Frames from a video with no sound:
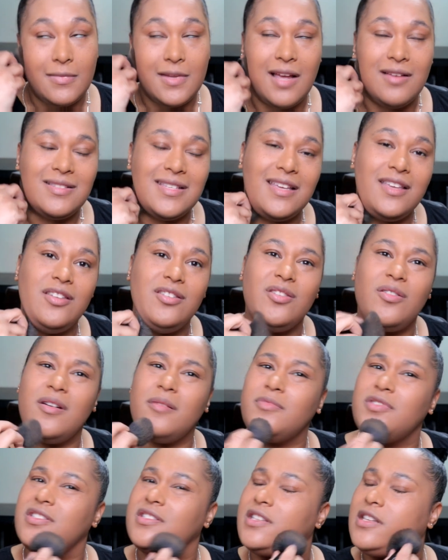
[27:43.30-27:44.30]
I was like, you know,
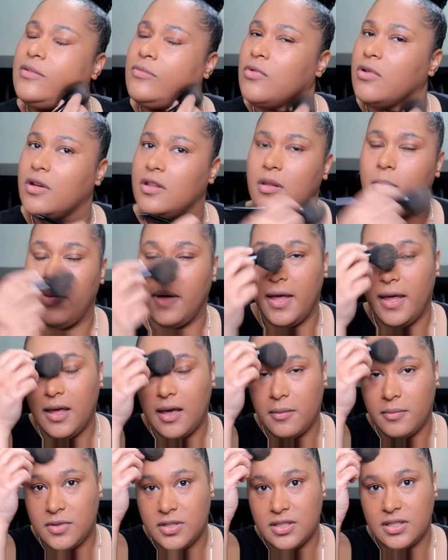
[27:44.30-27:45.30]
I'm just sitting wrong on the bike.
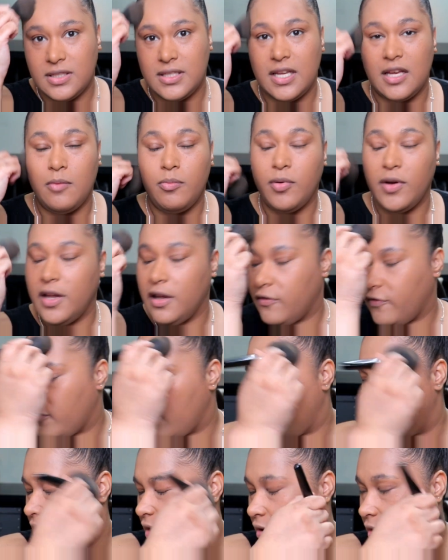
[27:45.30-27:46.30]
I'm just going to take a break
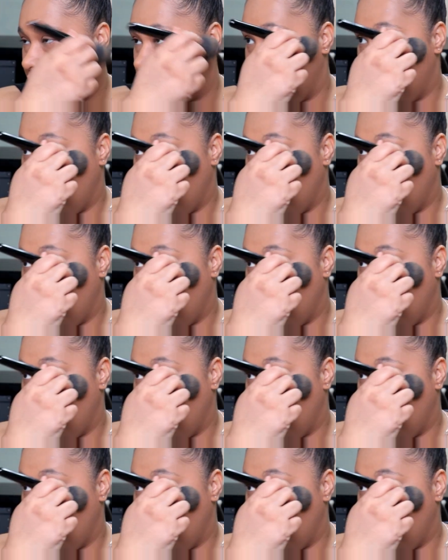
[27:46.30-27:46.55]
from it.